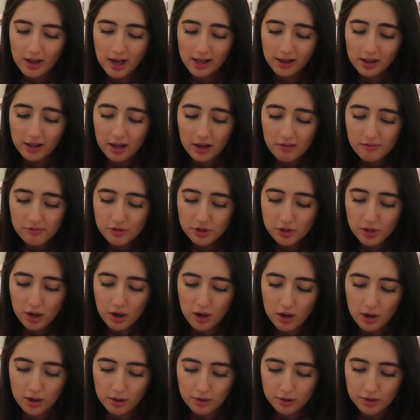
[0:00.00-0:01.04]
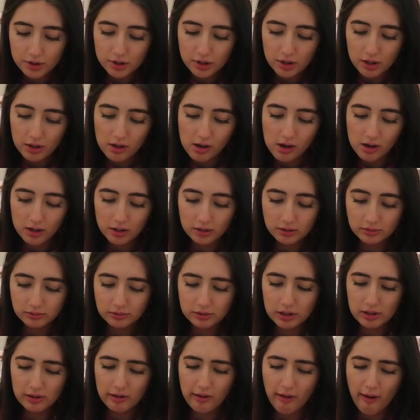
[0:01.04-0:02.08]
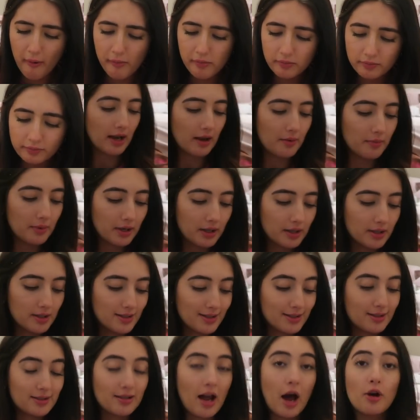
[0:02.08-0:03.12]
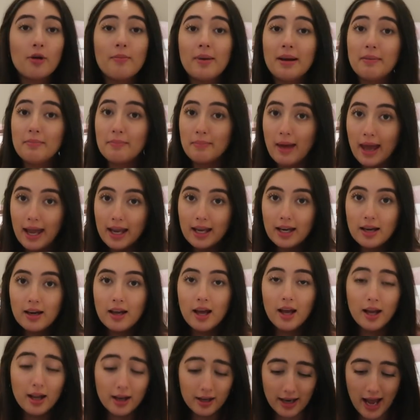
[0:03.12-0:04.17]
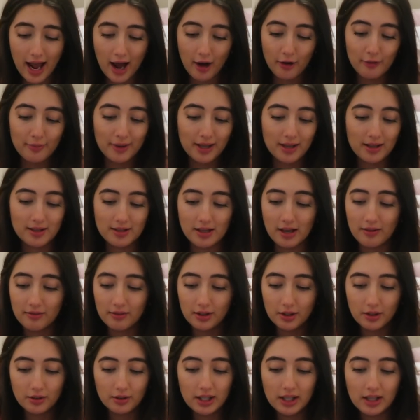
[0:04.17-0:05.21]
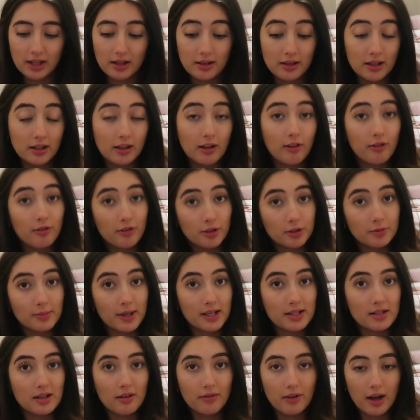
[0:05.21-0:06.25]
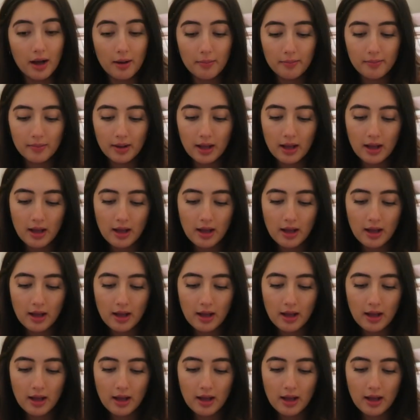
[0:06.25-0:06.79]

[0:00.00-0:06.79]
I love Josh. Okay, I'm gonna start on my main now because I've literally nearly filled myself up.